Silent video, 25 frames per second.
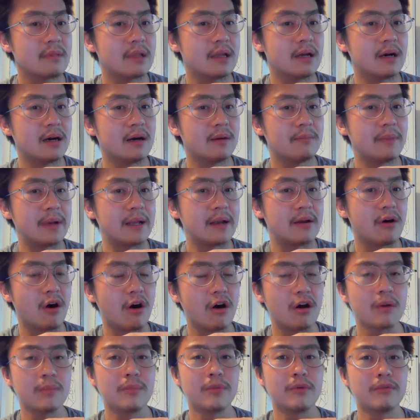um, an
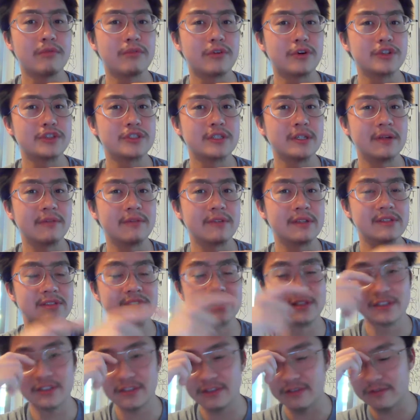audible version of
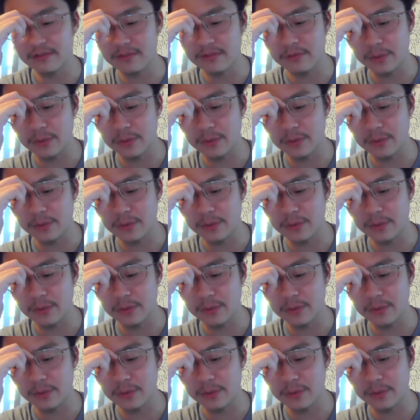this is,